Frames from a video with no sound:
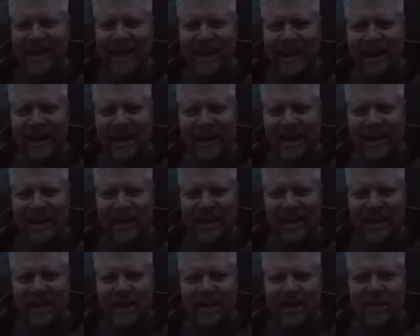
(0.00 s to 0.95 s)
right?
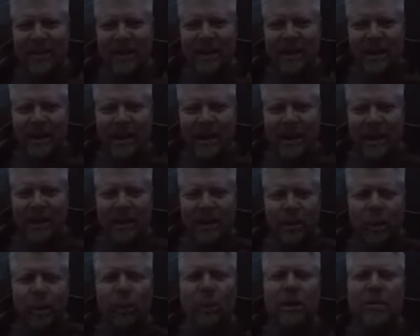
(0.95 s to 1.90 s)

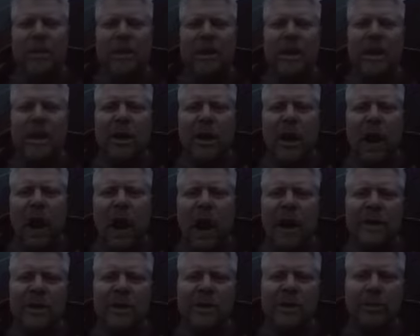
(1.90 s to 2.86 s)
Women
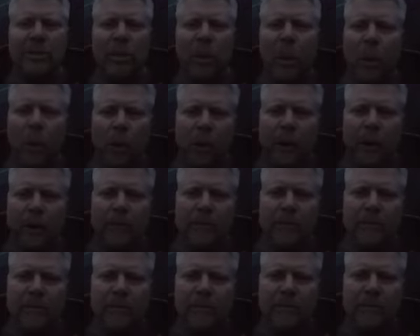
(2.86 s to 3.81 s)
cost more.
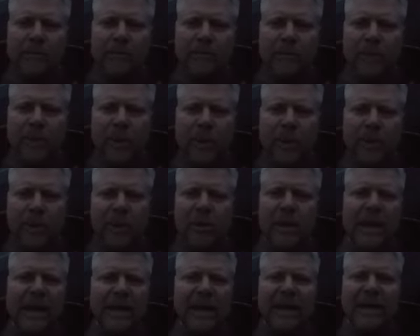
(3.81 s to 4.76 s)
They're
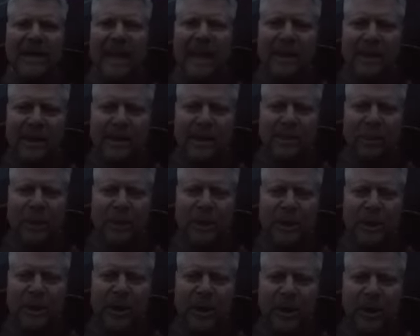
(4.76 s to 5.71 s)
like an Italian
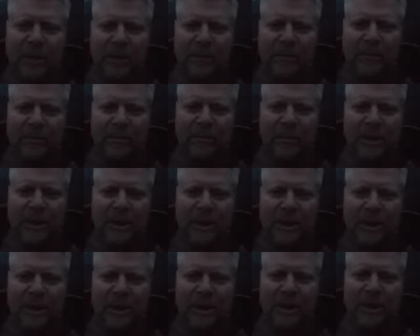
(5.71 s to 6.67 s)
sports car.
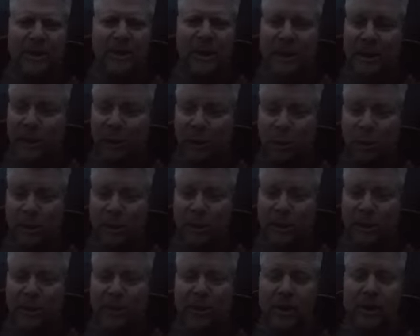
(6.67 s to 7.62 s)
They look
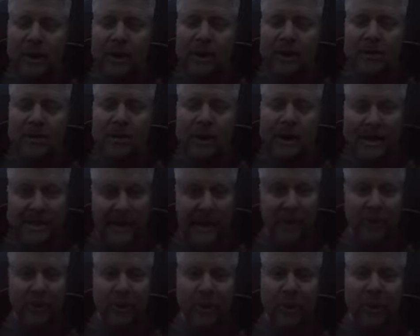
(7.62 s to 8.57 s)
really good, they
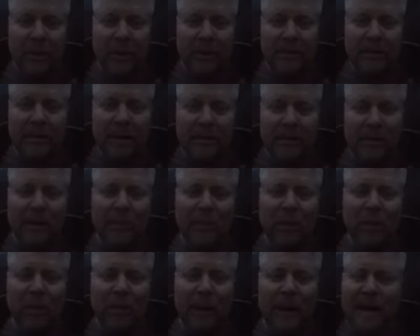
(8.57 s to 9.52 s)
sound good, they
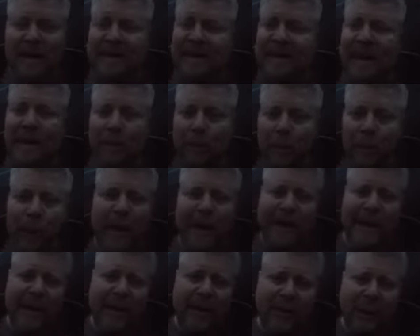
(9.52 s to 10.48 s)
perform nice, and they
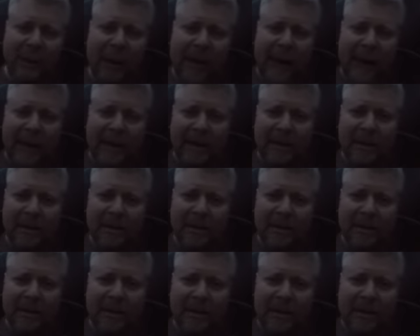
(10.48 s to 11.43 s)
break down a lot.
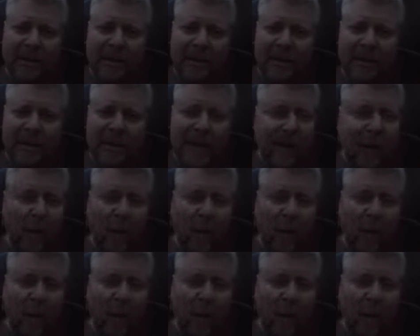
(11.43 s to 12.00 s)
They